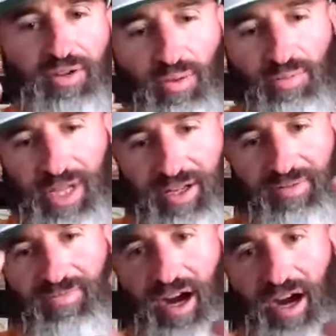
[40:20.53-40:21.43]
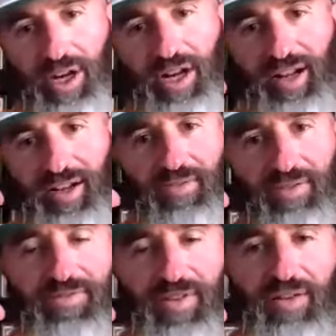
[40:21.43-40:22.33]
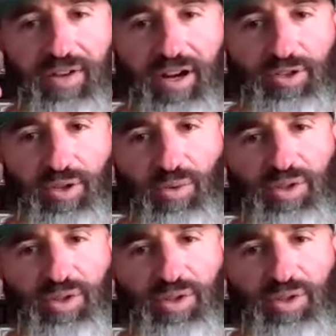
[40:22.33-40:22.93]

through being vibrating at a level of 500,